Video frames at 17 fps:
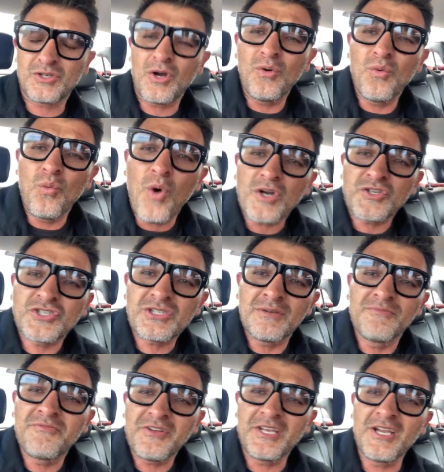Go watch
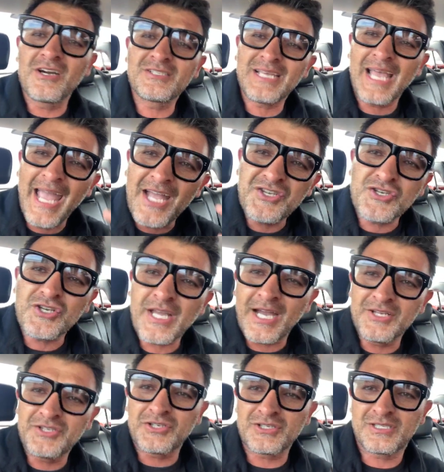some videos,
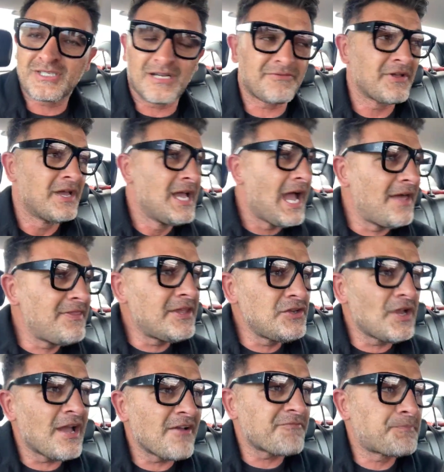educate yourself, and then
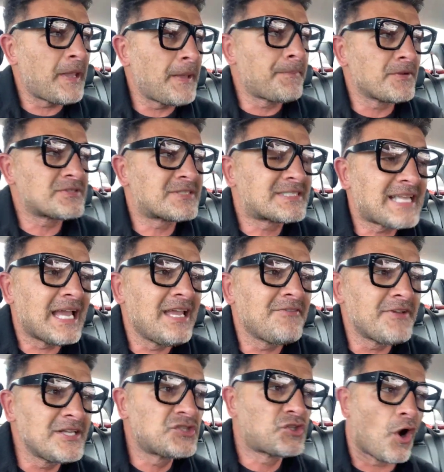you have people
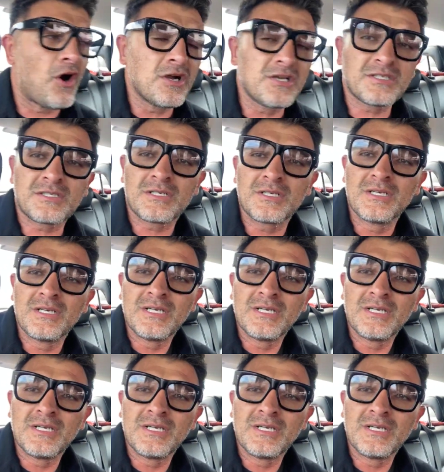saving dogs